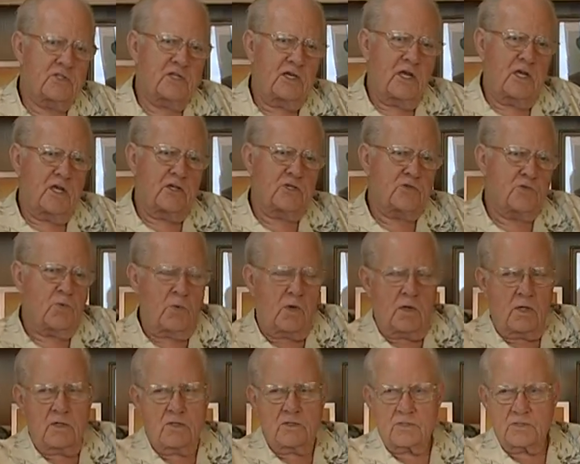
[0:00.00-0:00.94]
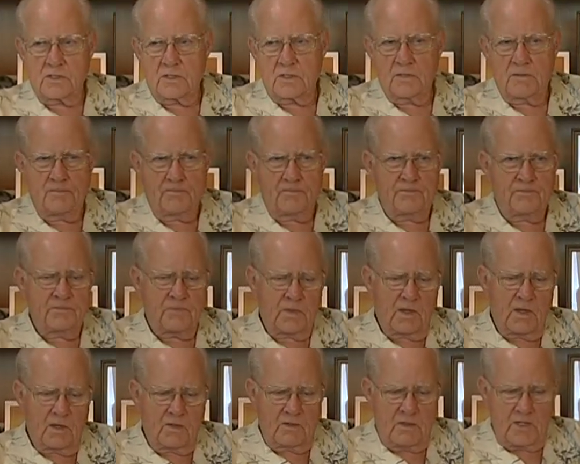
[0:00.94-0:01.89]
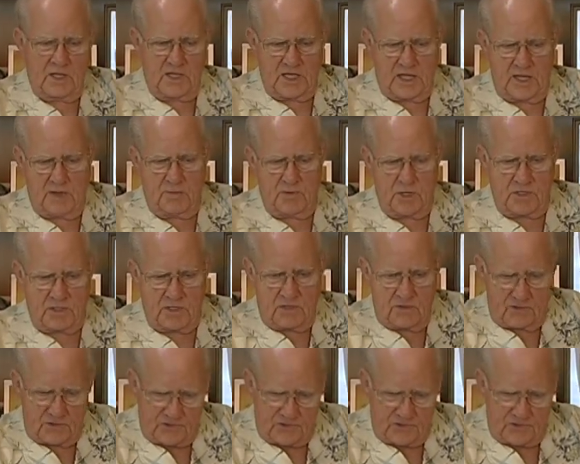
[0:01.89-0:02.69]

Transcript: test was, they gave me another